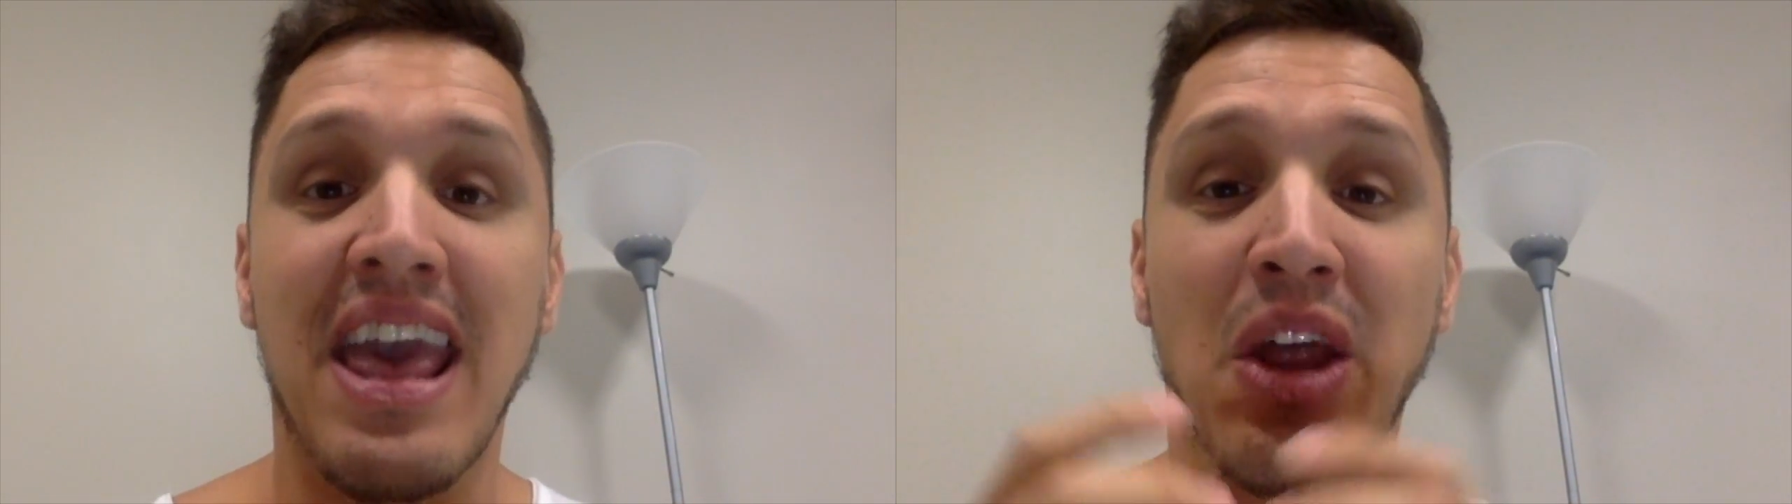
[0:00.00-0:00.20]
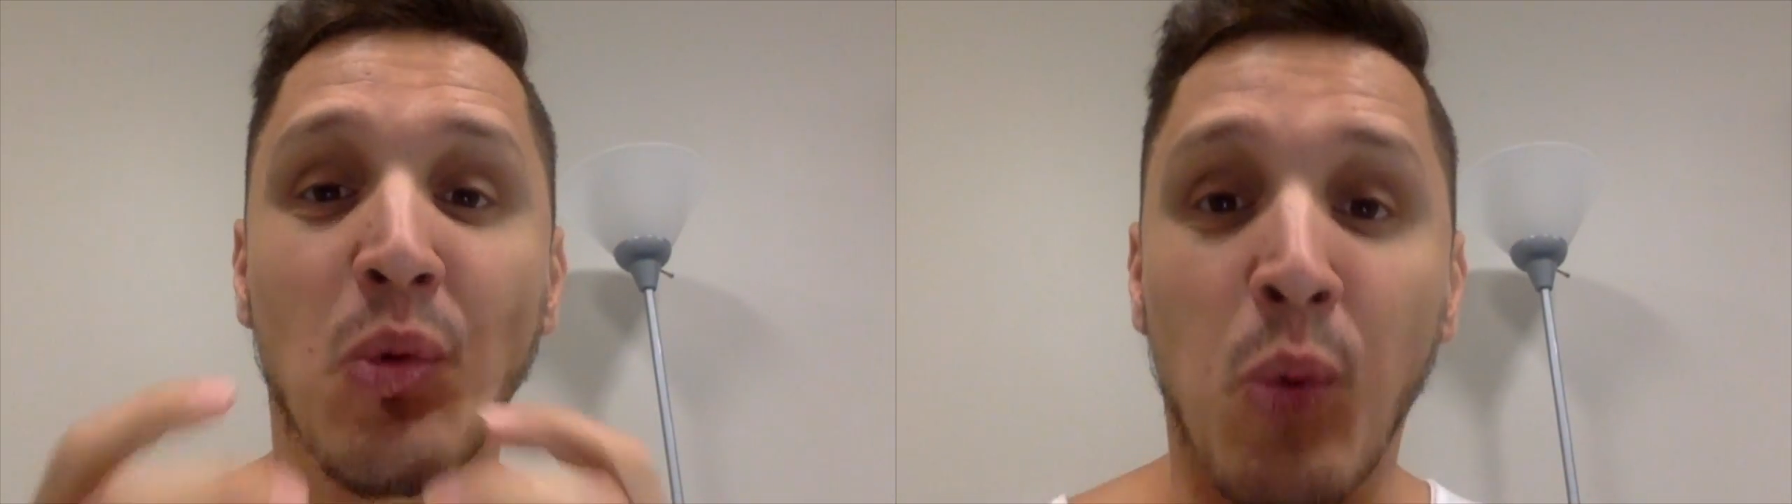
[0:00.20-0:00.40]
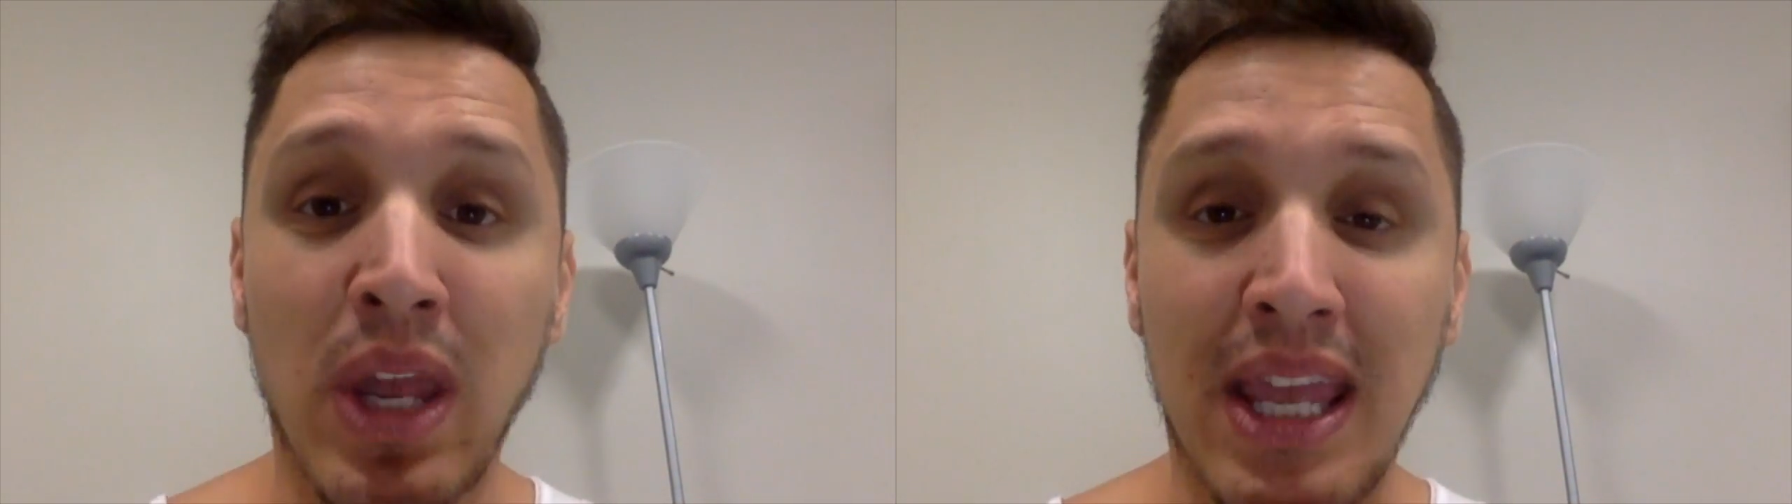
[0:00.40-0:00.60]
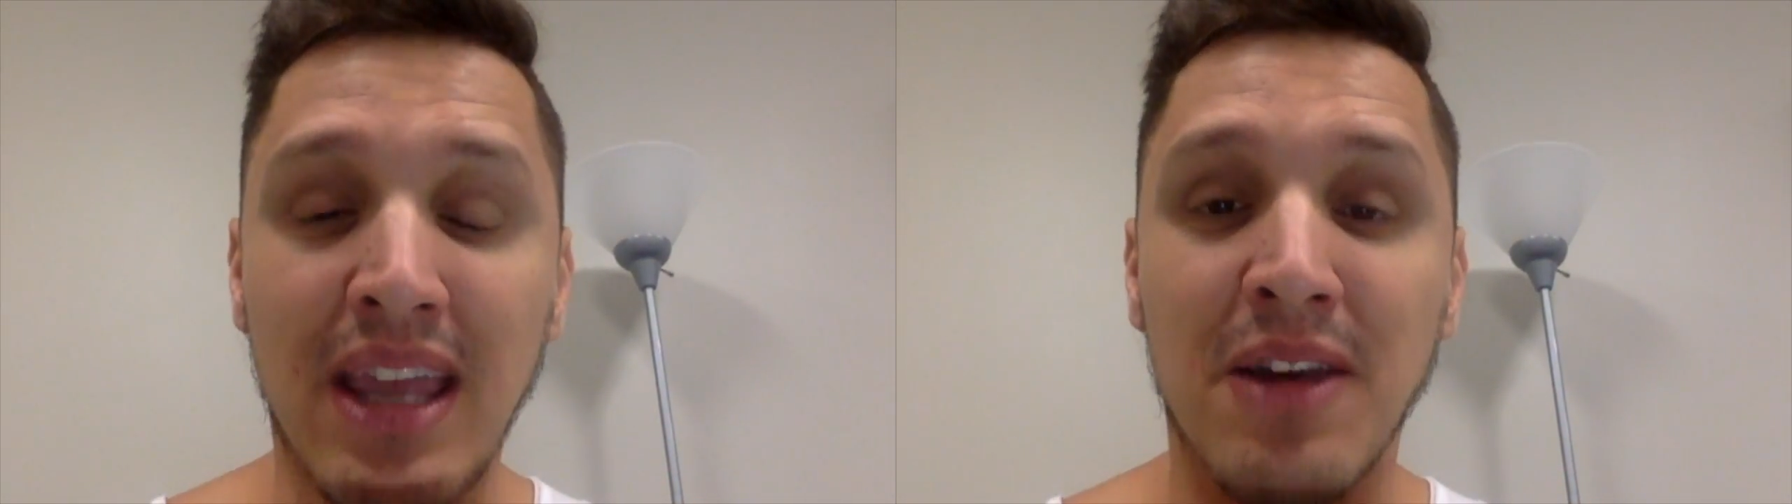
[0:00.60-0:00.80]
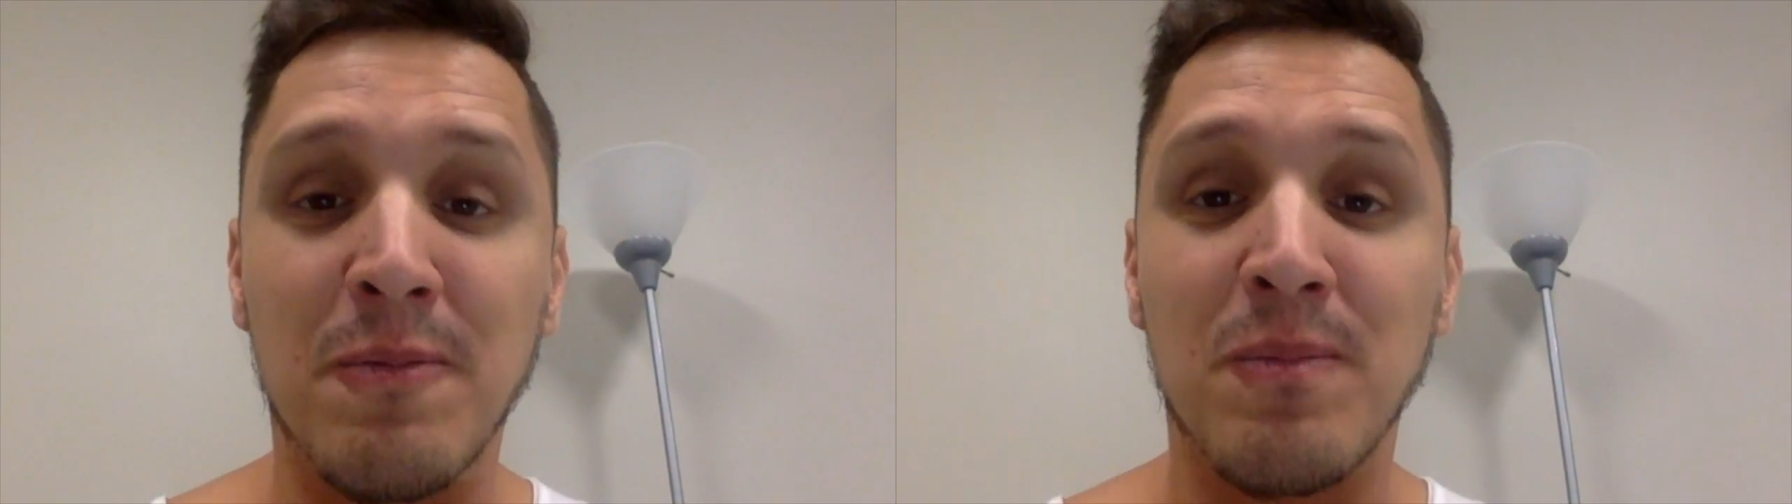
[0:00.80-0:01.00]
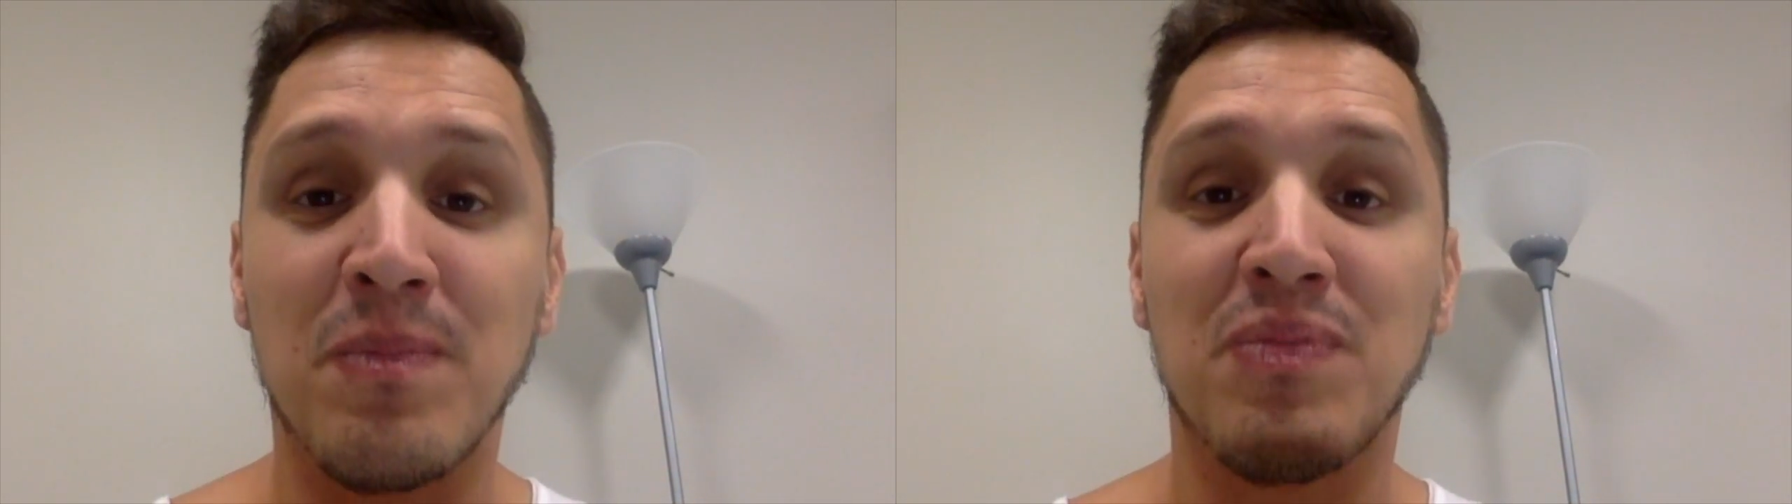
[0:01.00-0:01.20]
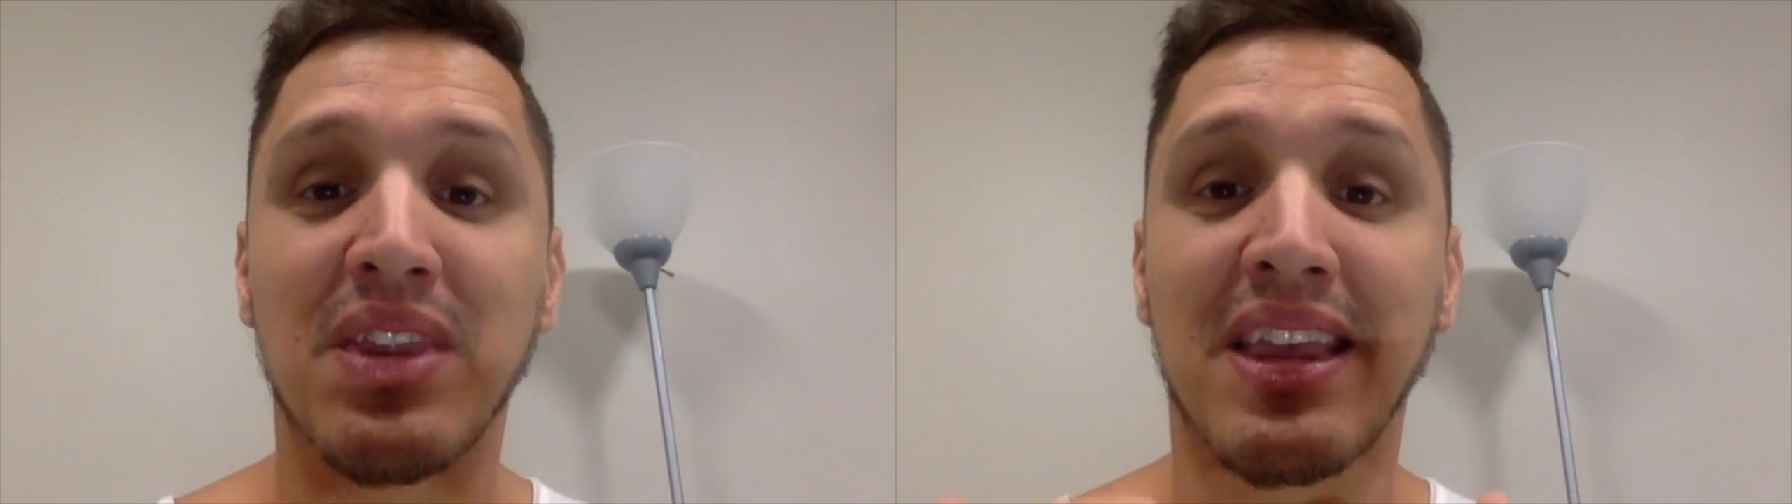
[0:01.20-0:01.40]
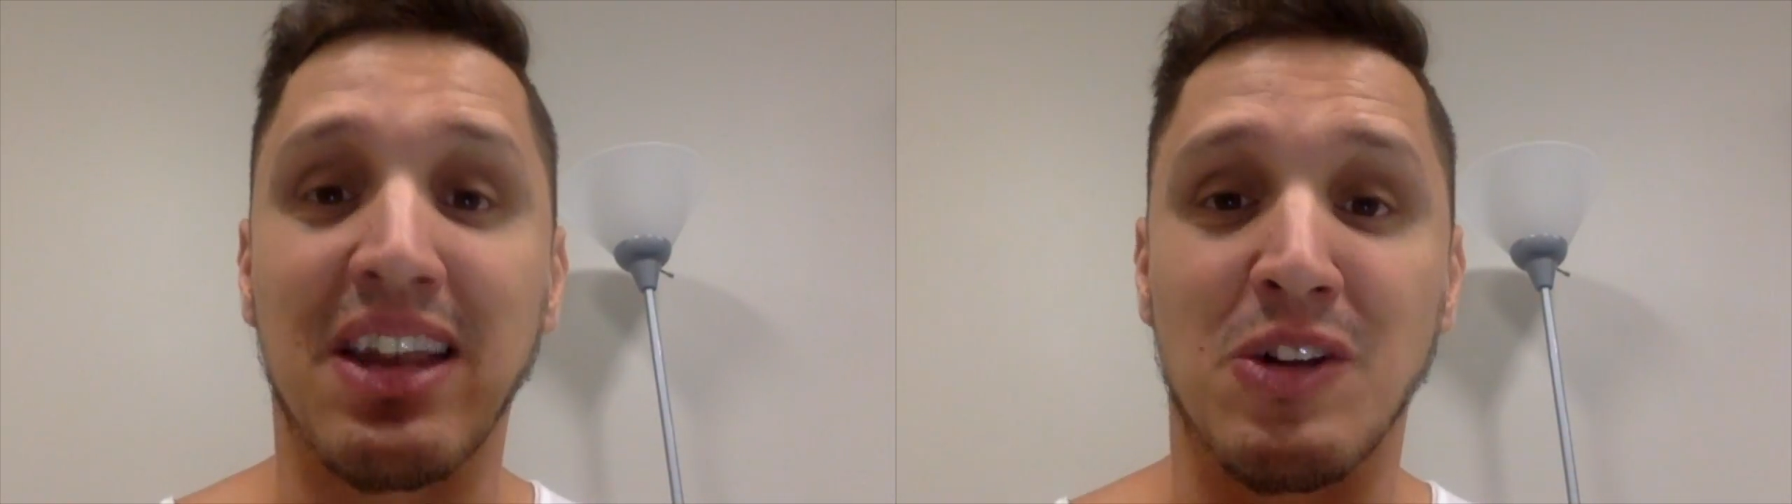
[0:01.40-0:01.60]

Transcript: and we get